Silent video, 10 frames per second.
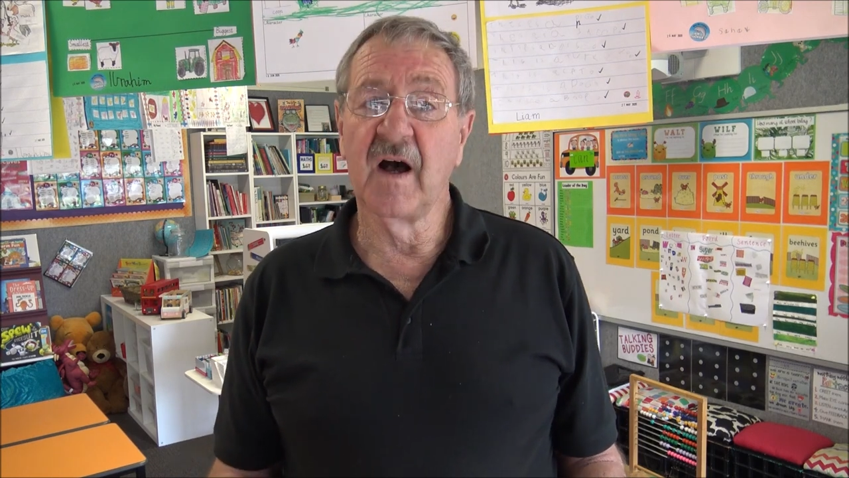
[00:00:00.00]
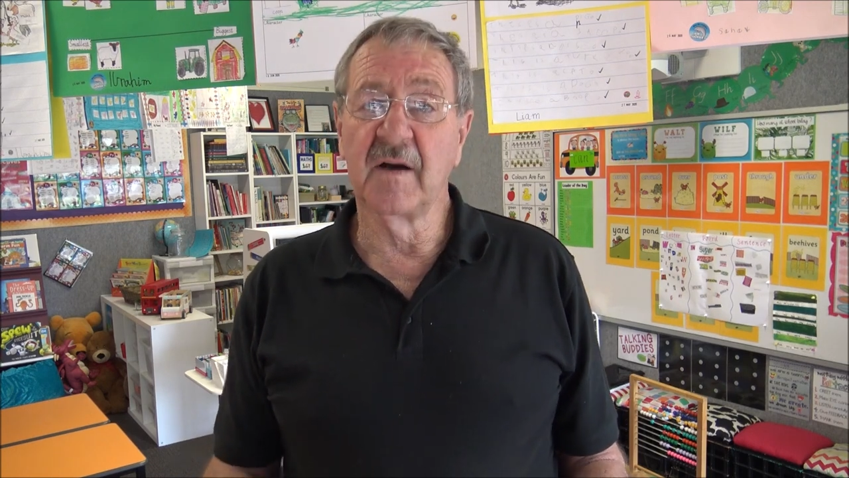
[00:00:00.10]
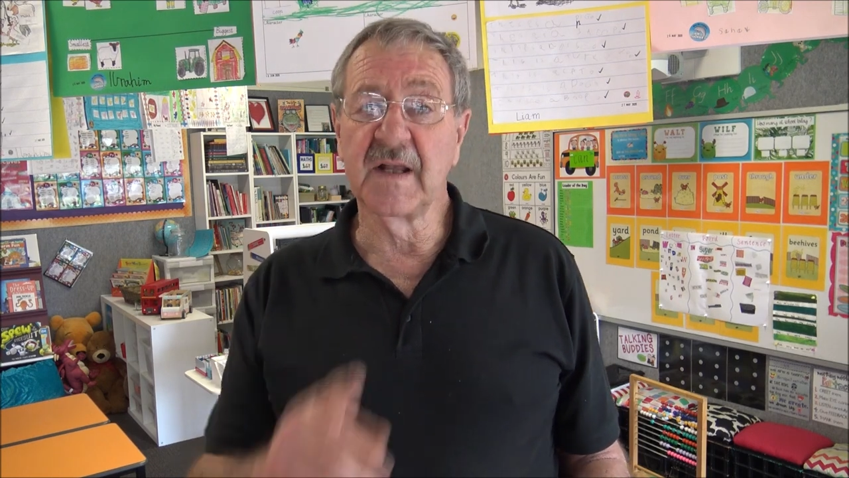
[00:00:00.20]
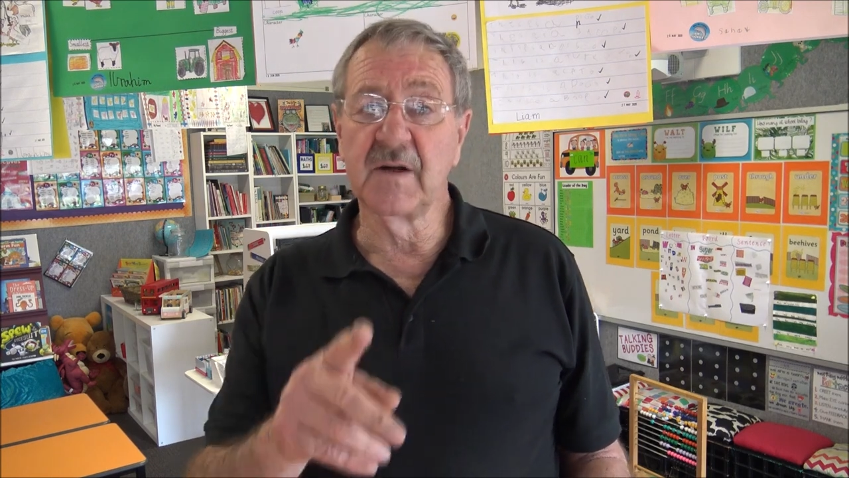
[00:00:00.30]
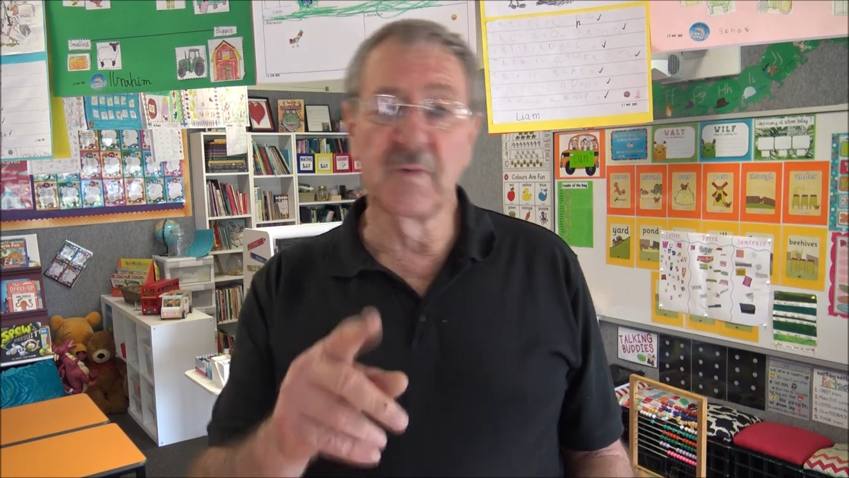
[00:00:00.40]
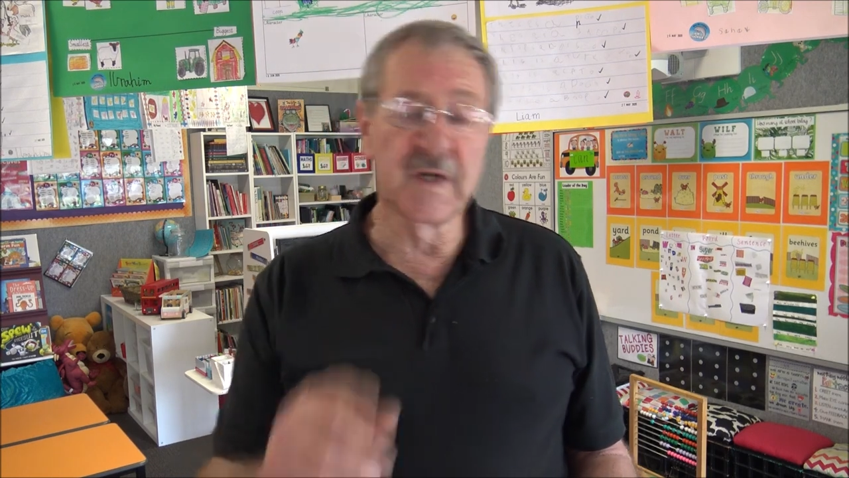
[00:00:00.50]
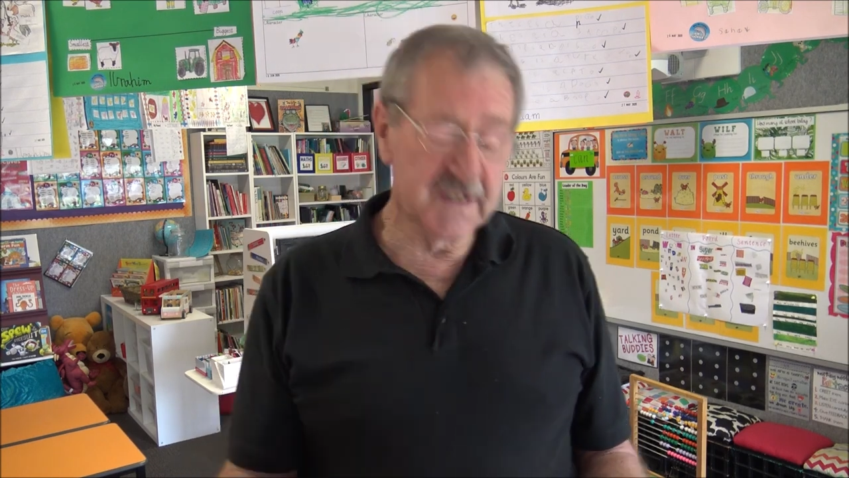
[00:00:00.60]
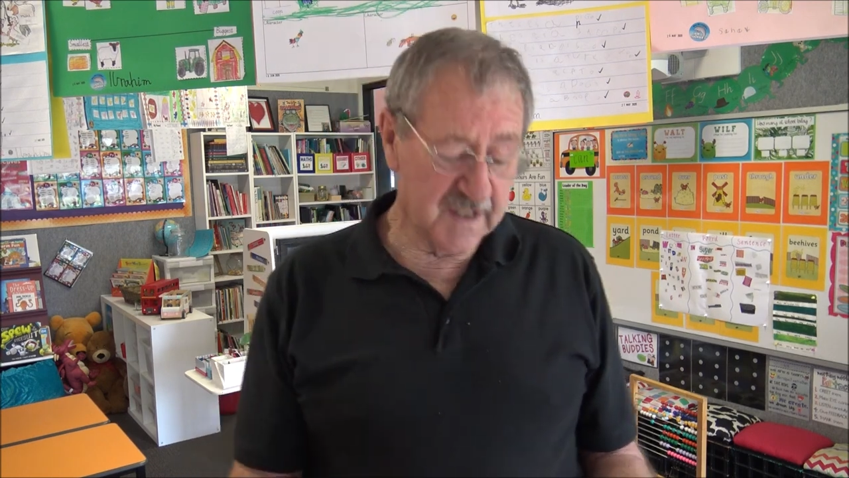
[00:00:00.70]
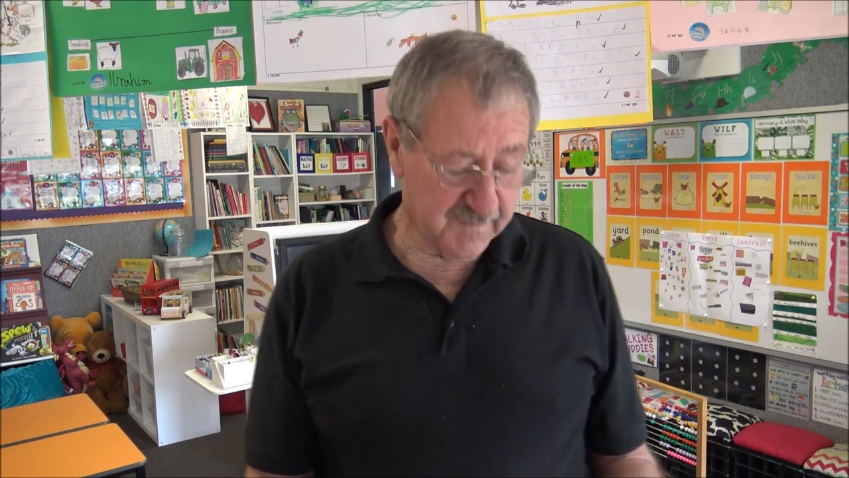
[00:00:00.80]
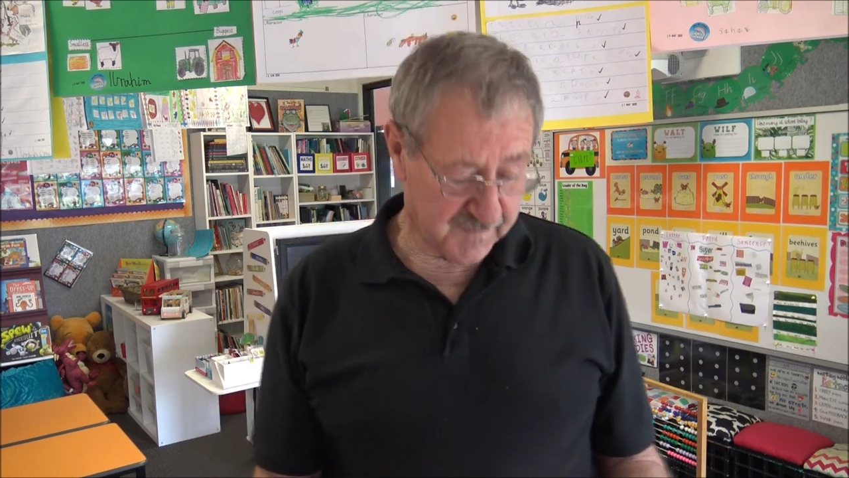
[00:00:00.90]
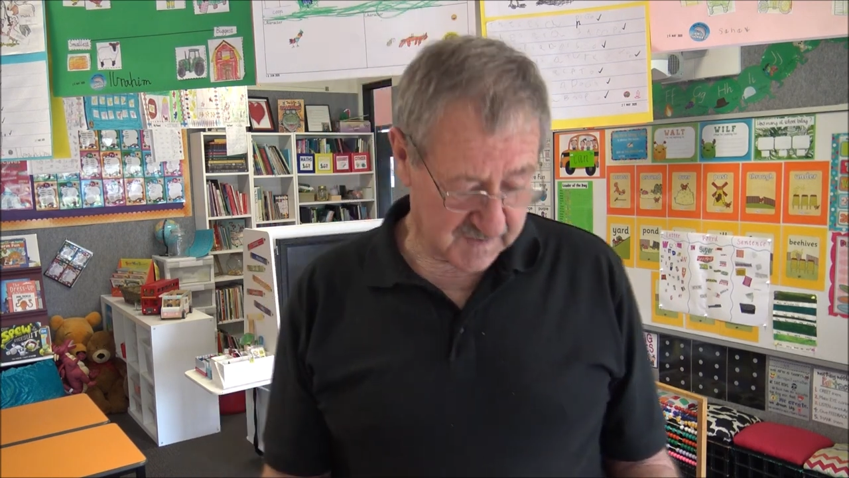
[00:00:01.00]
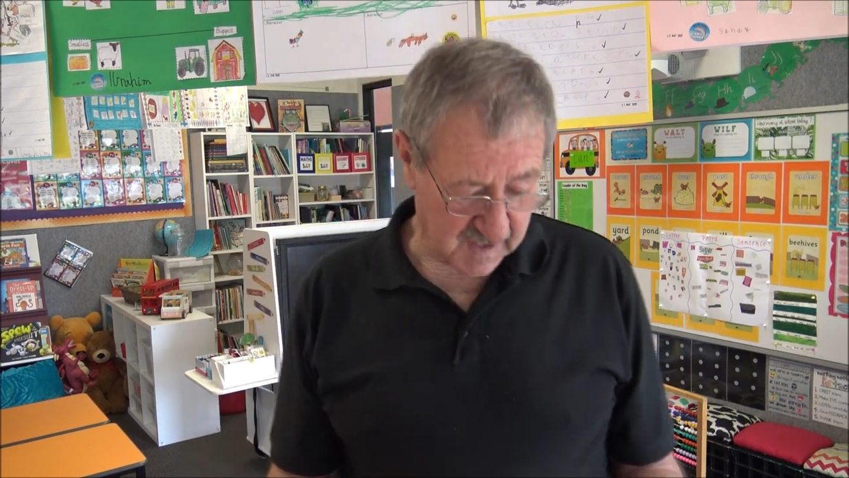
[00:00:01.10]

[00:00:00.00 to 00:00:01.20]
I'm going to read to you for